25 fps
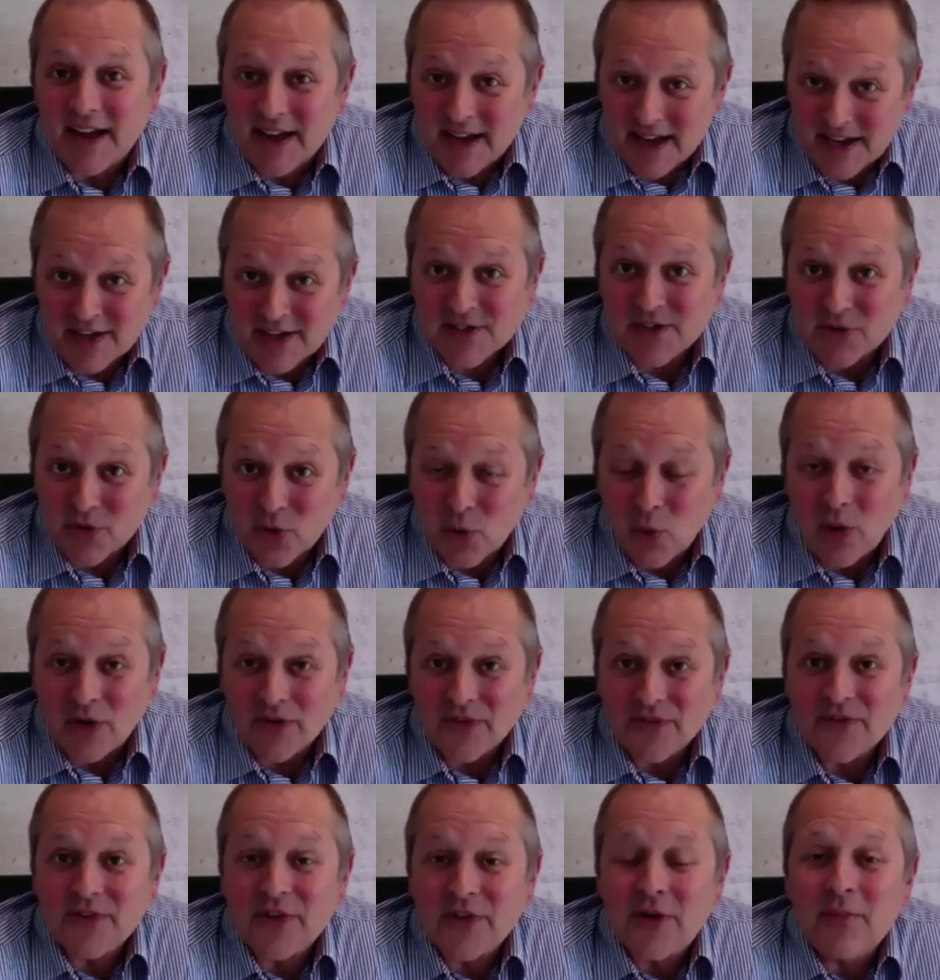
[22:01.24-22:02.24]
into
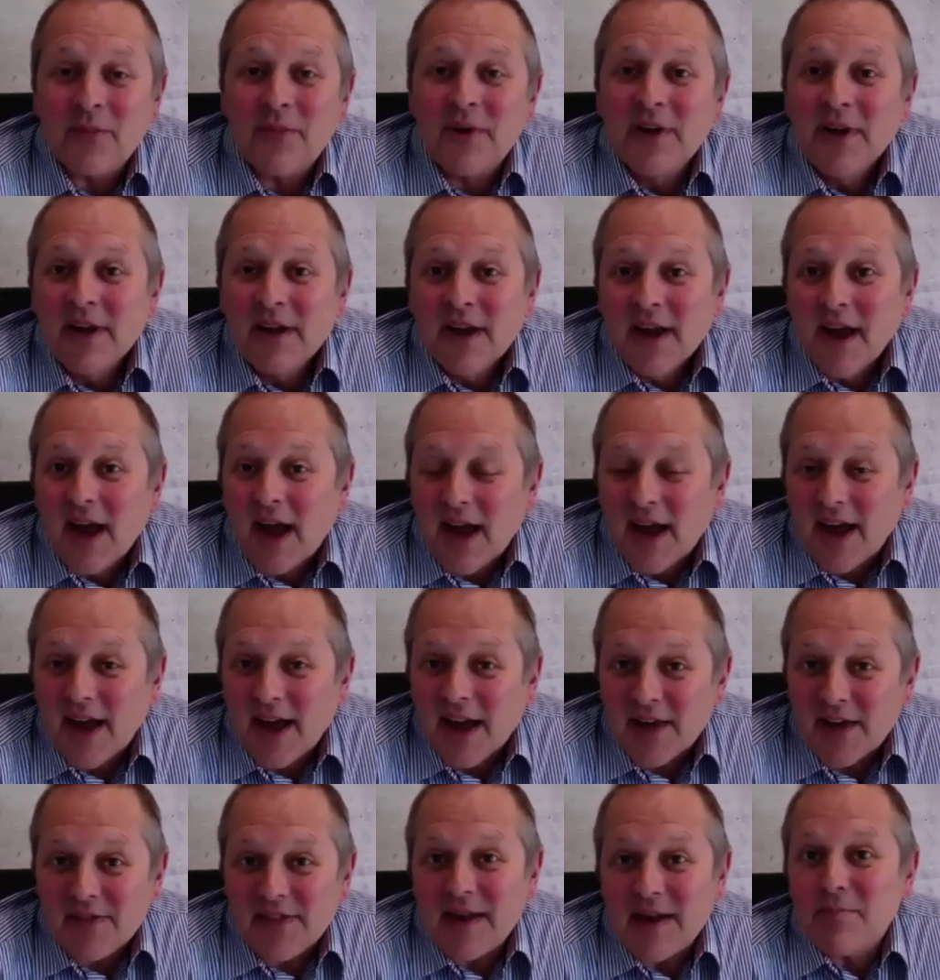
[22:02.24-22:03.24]
Quantum,
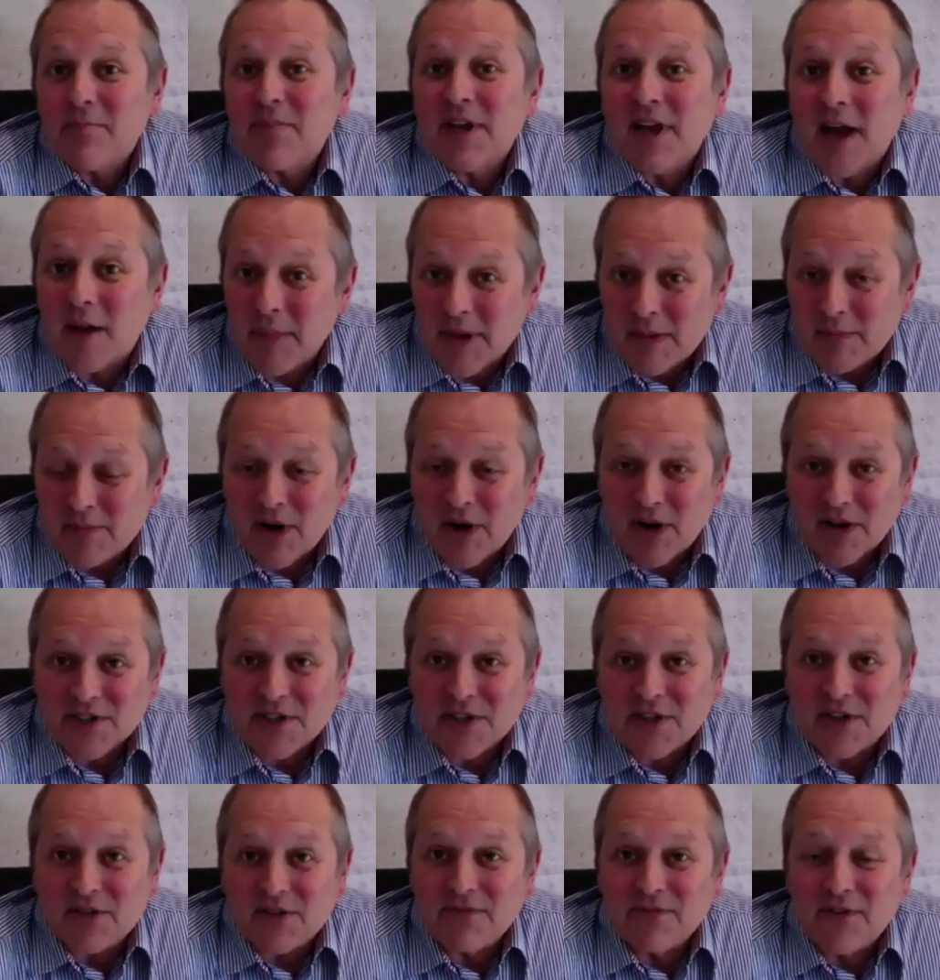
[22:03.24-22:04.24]
then becoming
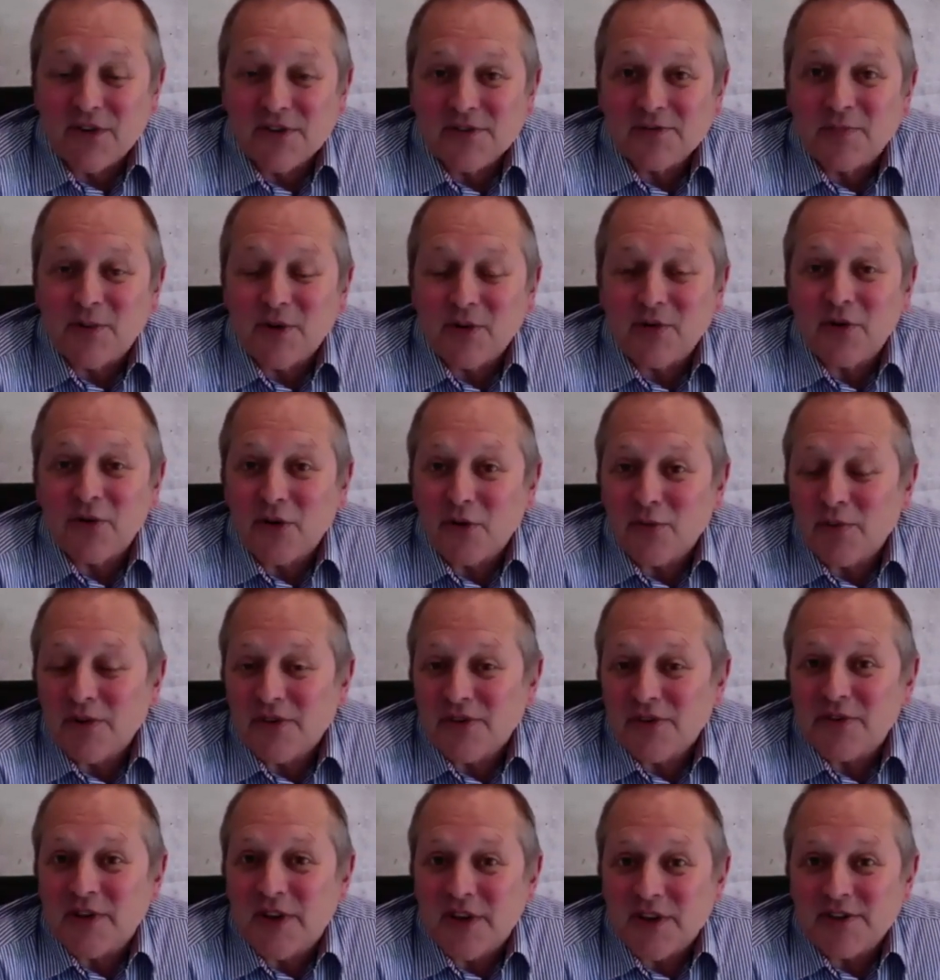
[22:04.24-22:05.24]
part of the Fosber Group
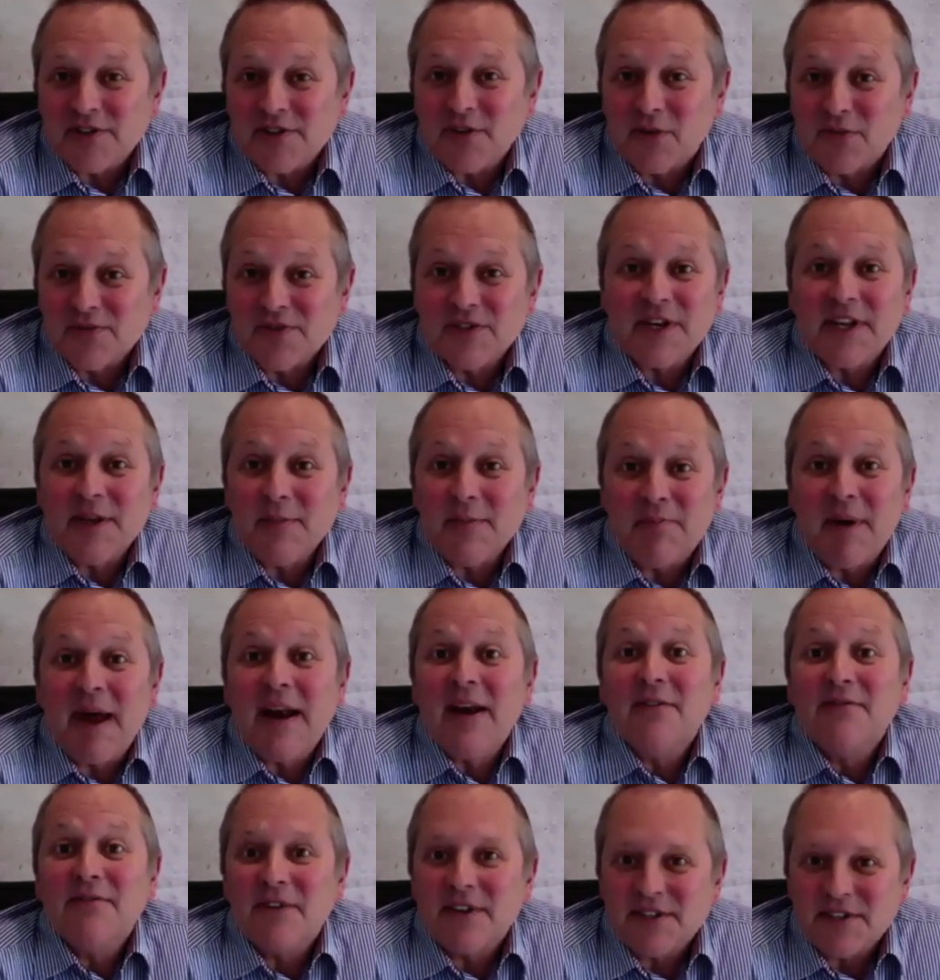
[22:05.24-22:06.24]
has obviously
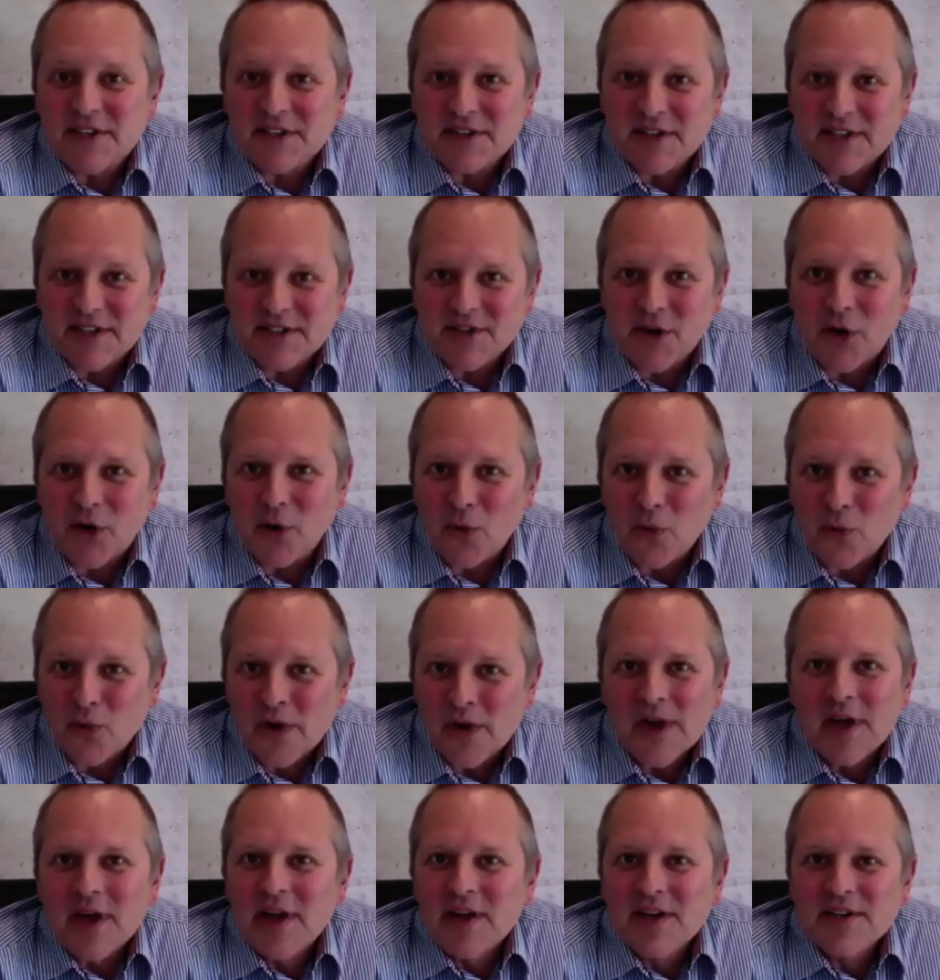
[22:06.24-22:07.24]
benefited this whole
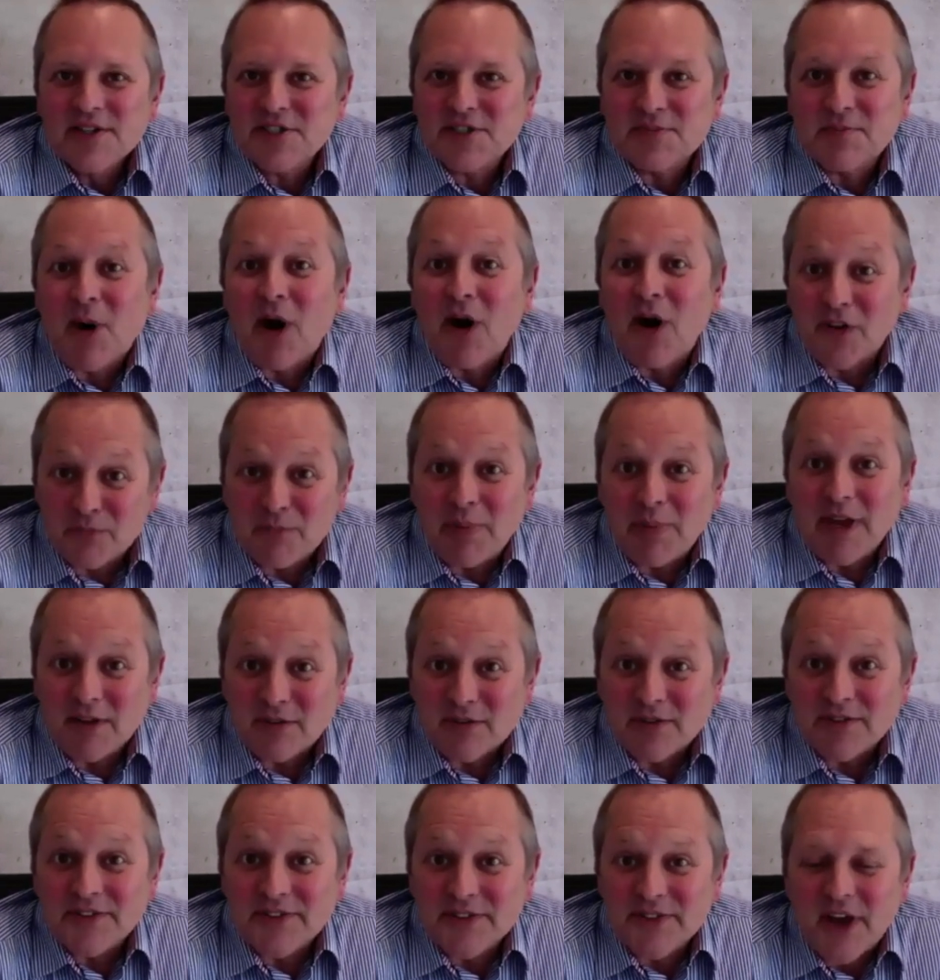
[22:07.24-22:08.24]
smart
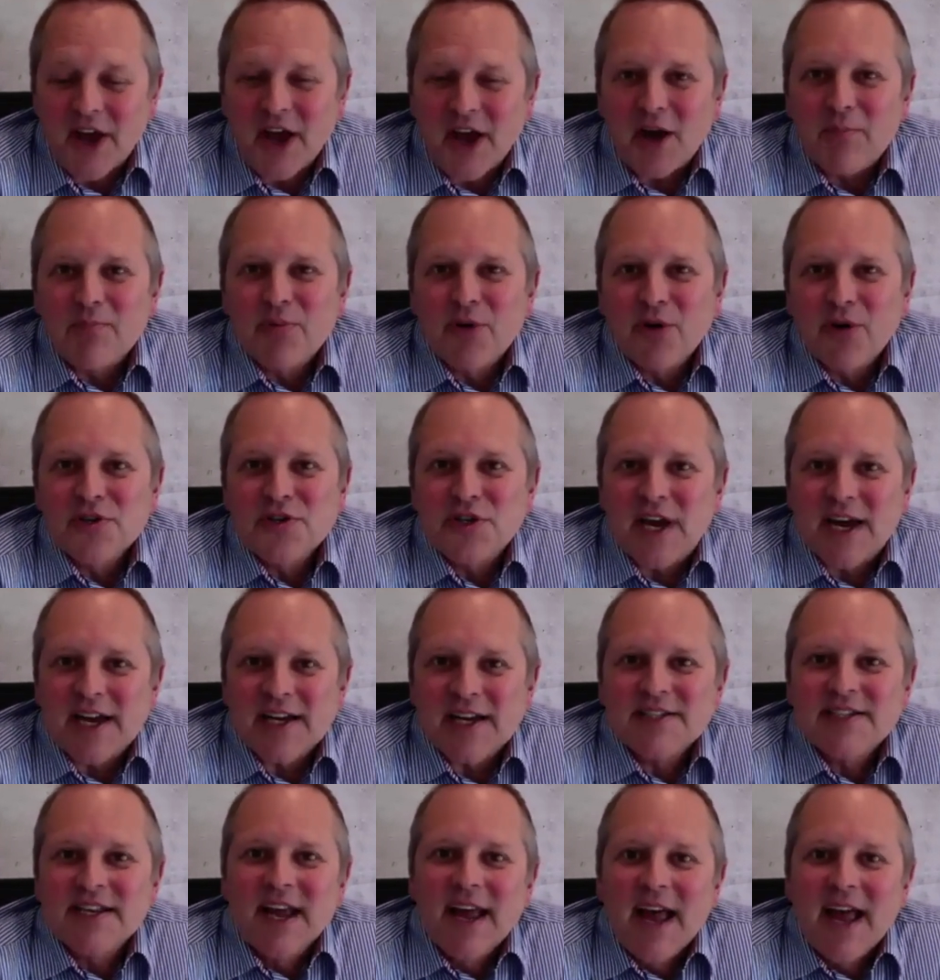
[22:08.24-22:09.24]
belt
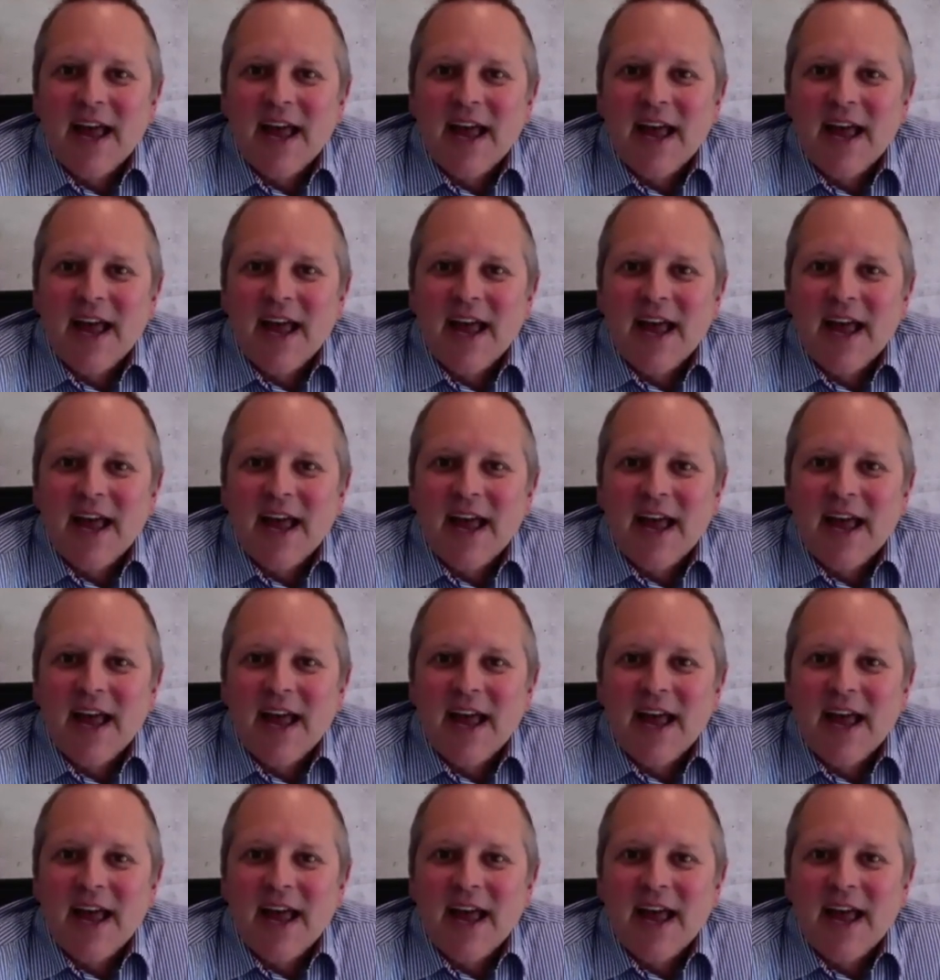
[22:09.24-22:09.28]
project.